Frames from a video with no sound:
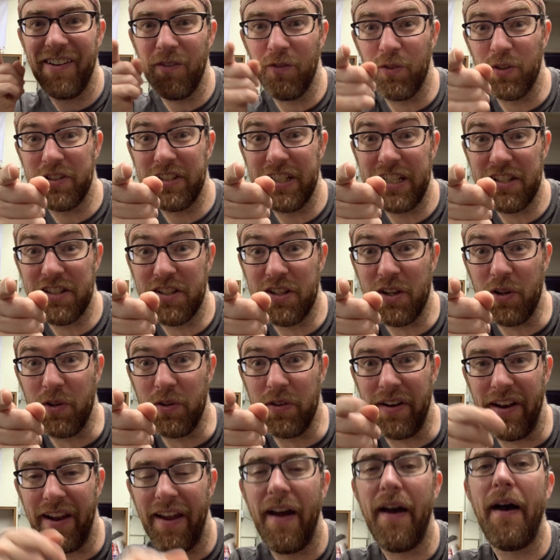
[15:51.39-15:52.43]
We'll see you
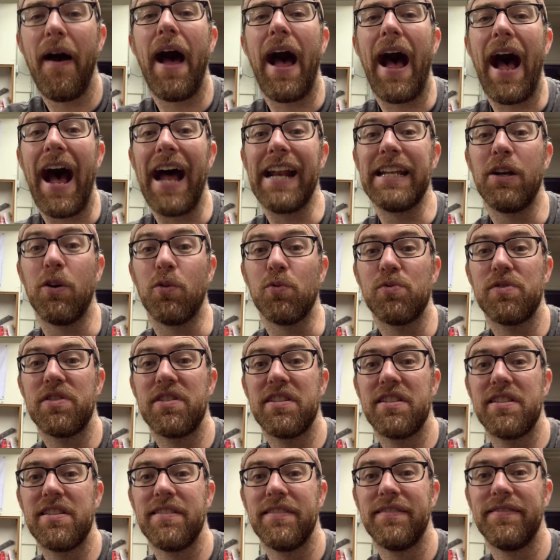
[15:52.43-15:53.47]
soon.
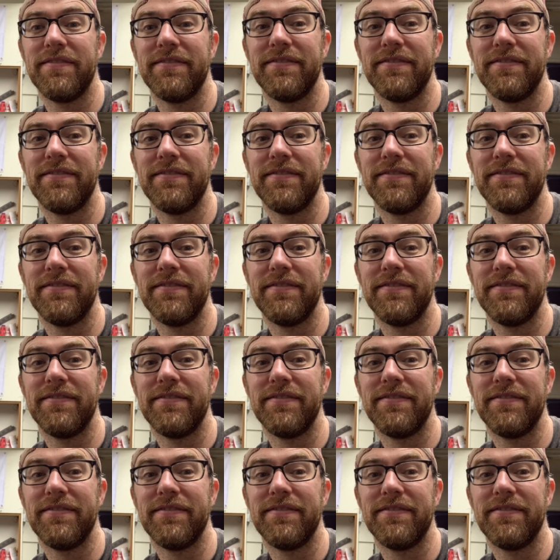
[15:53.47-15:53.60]
Adios.